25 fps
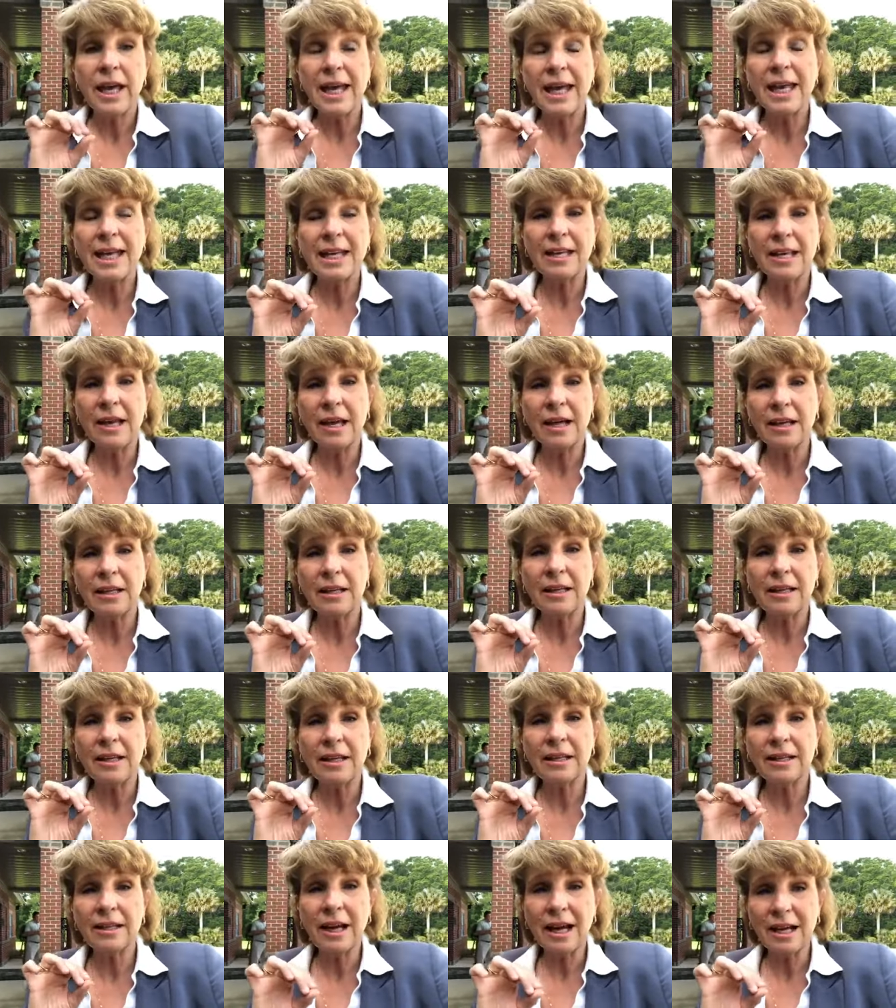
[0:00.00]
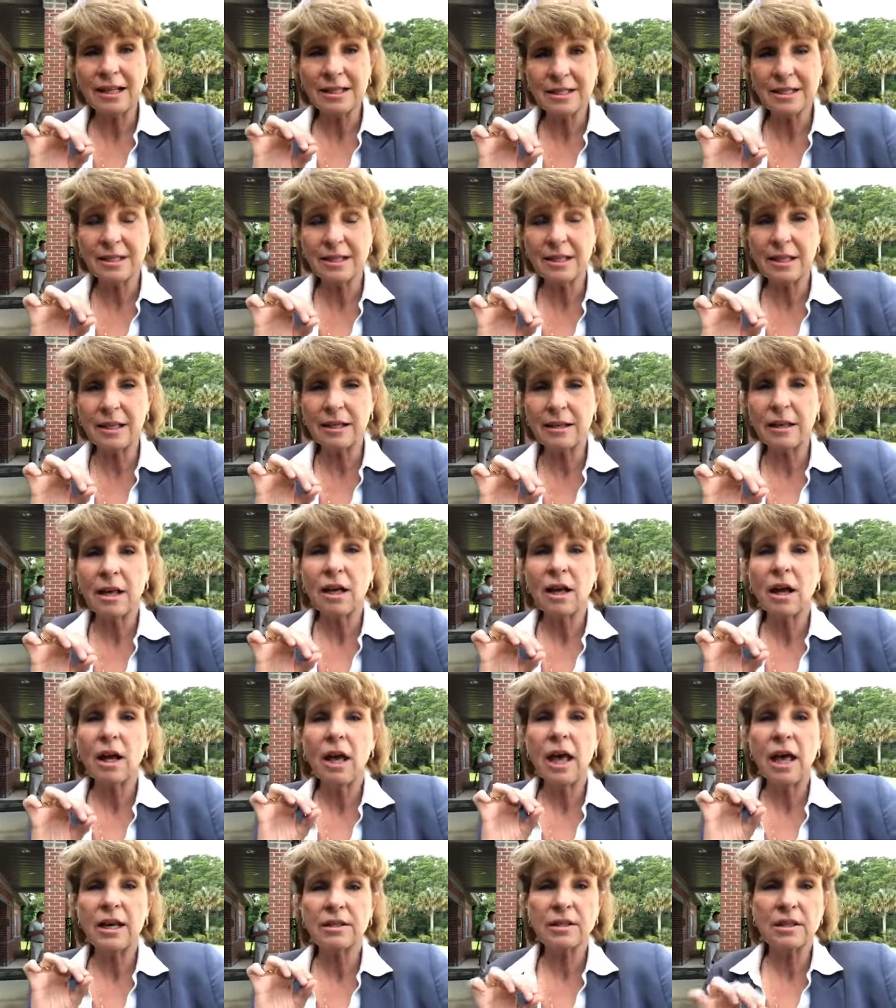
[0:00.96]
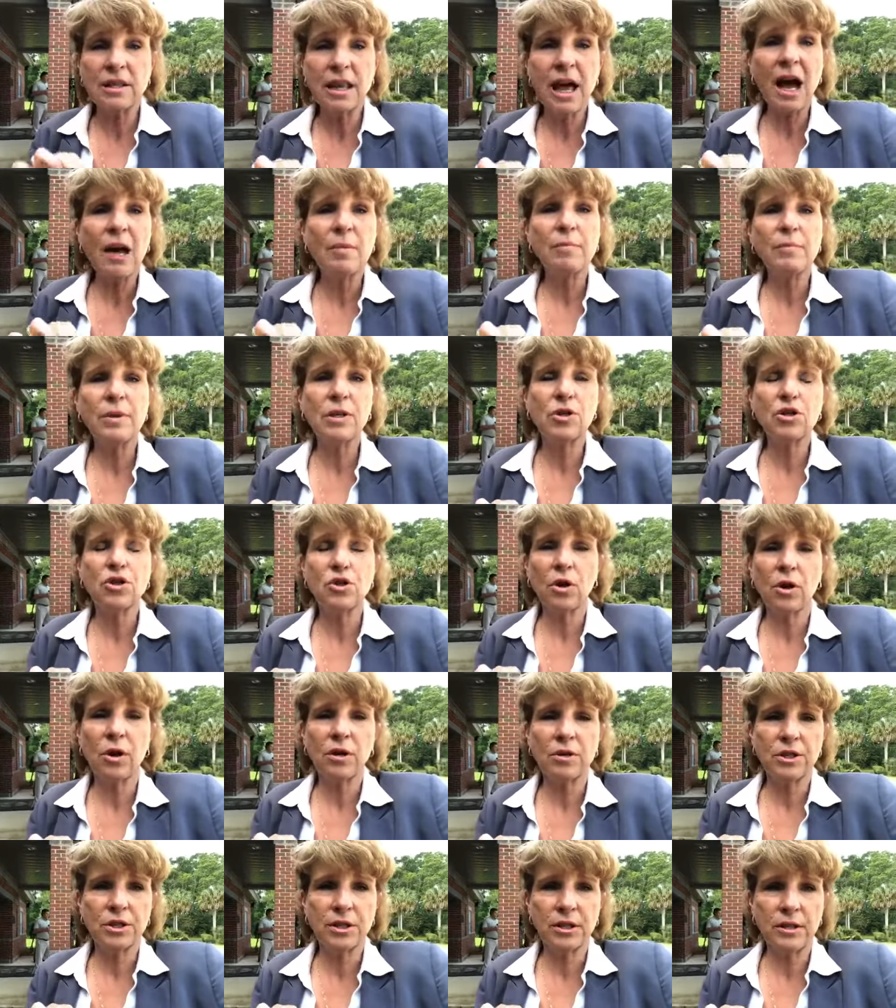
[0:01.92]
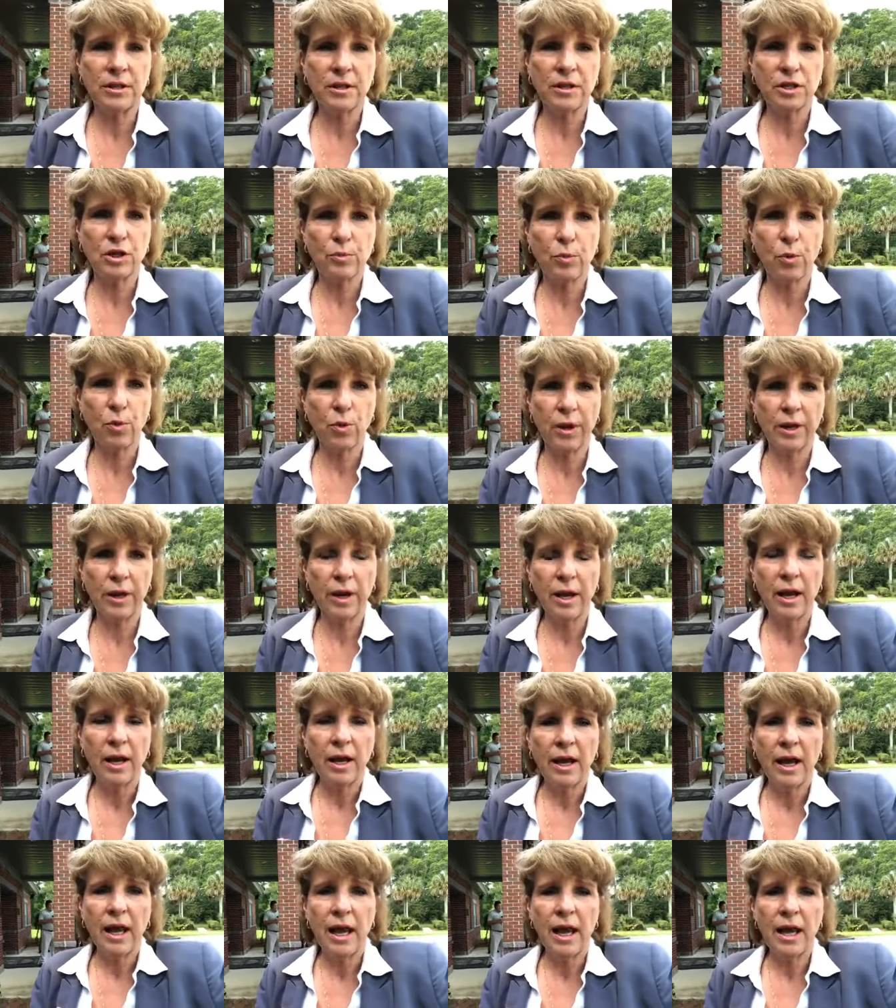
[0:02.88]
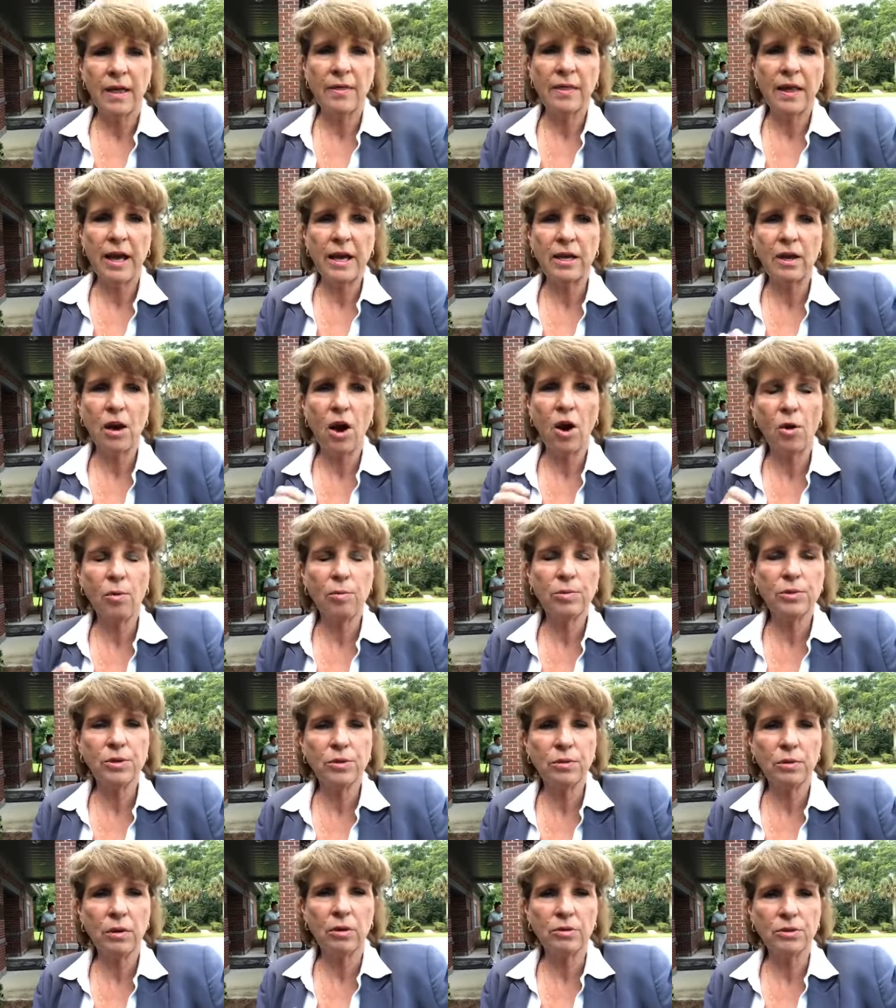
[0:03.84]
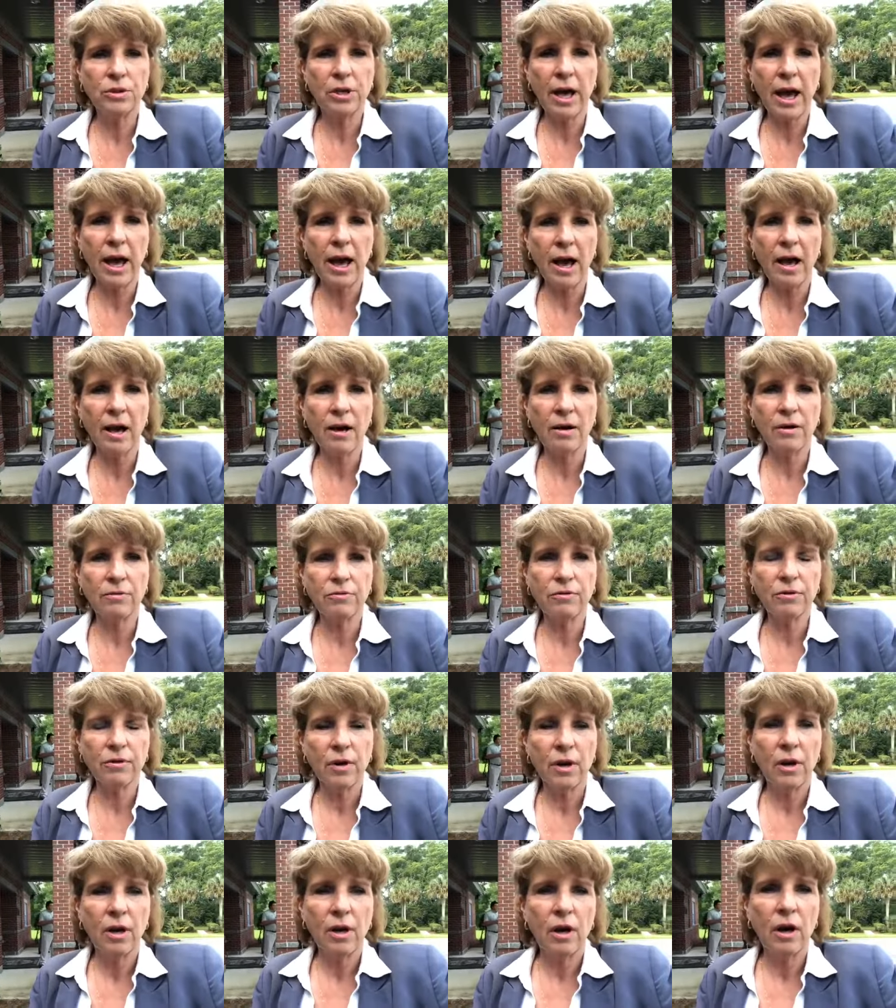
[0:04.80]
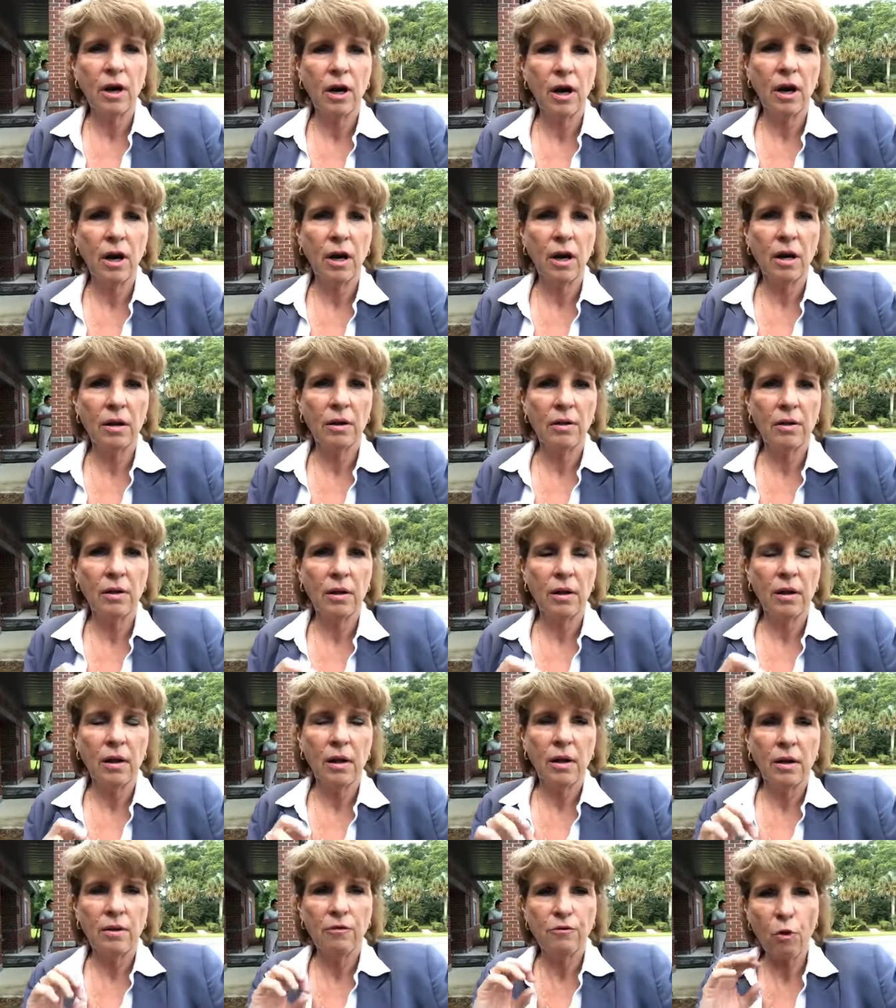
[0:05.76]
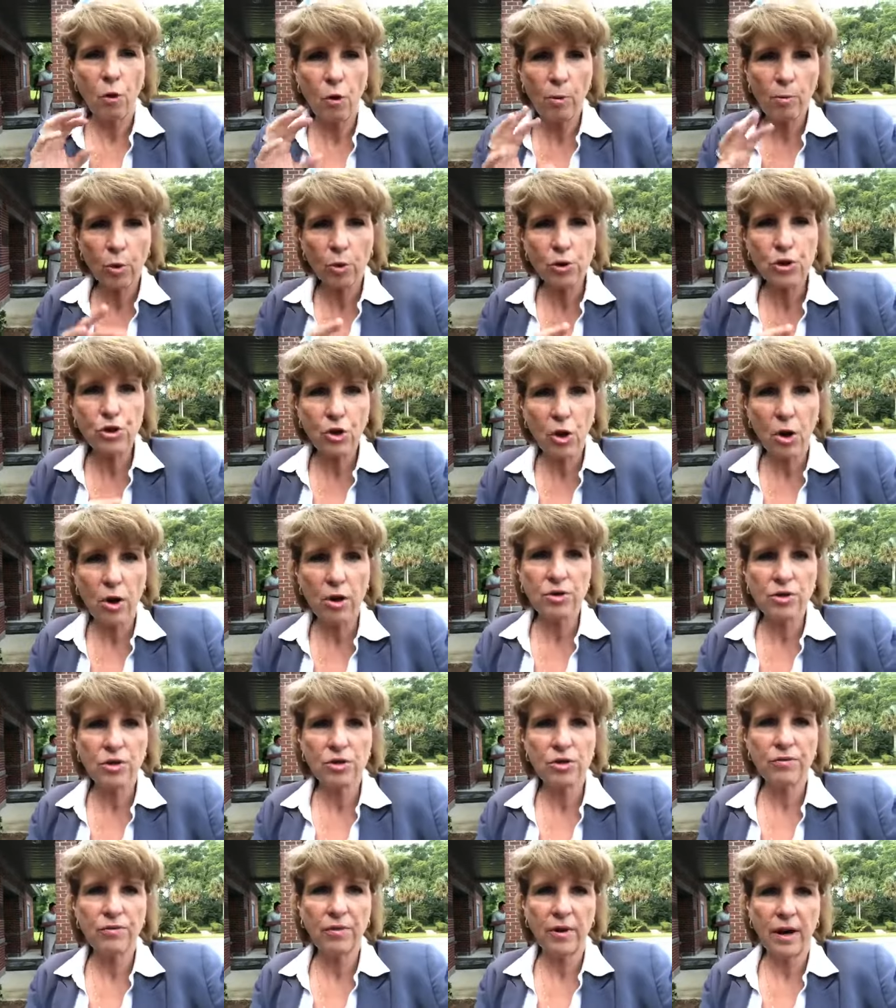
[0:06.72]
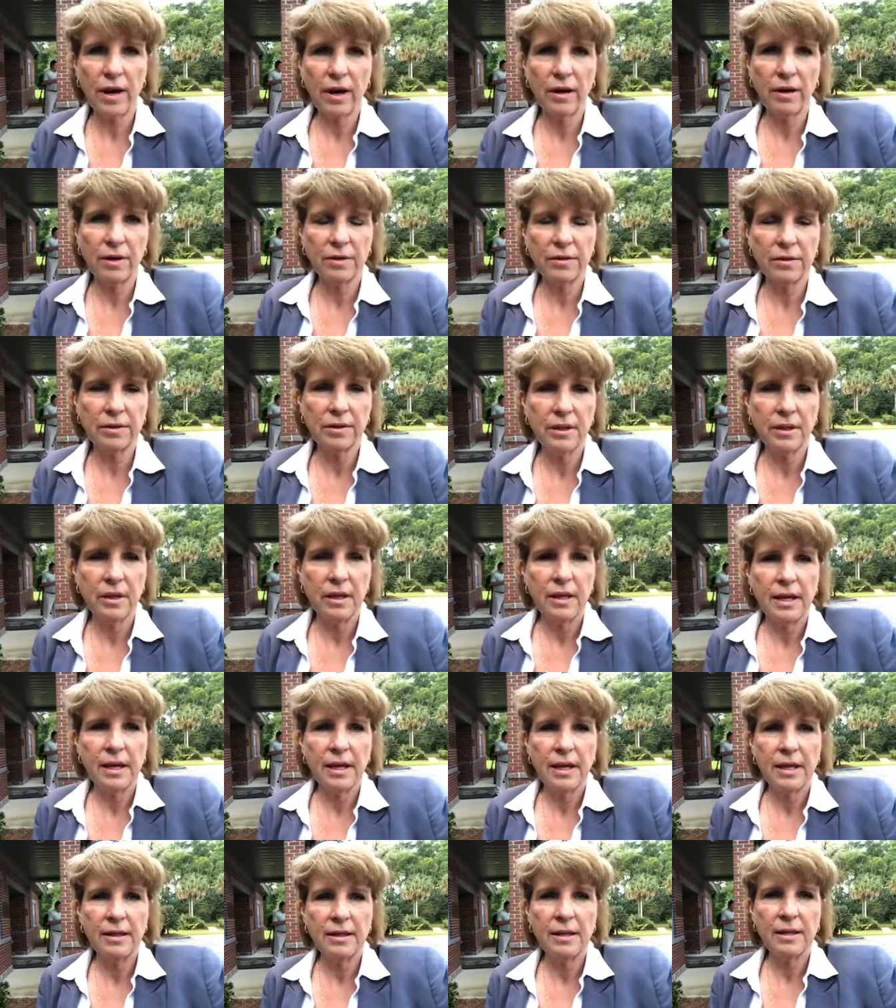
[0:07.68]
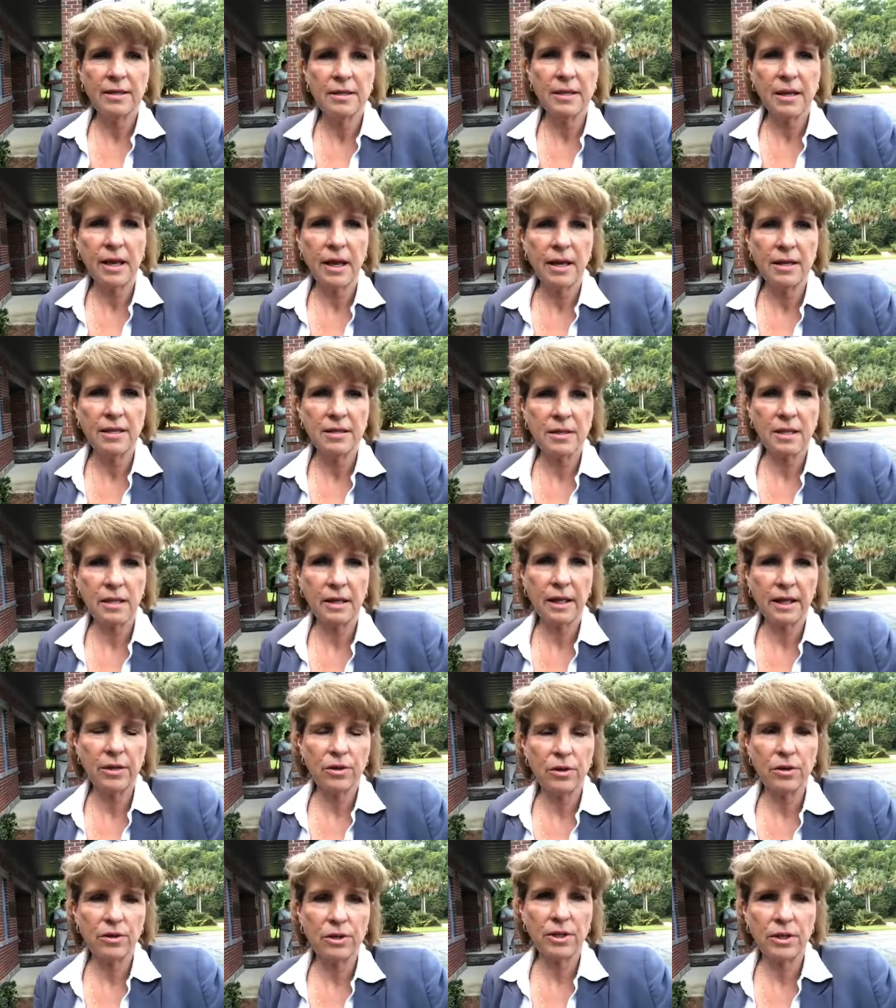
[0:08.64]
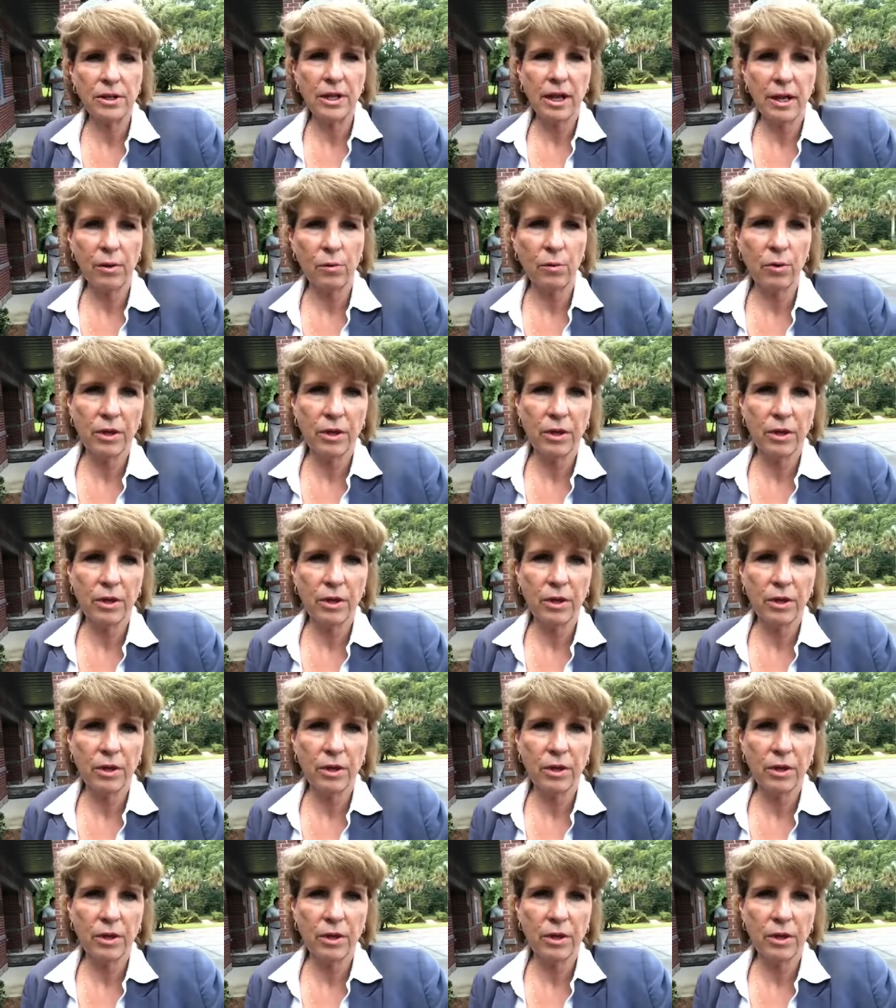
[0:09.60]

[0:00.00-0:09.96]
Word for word: in, uh, in custody, has not been charged at this point, and they hoped to have uh, formal charges filed in this case later tonight.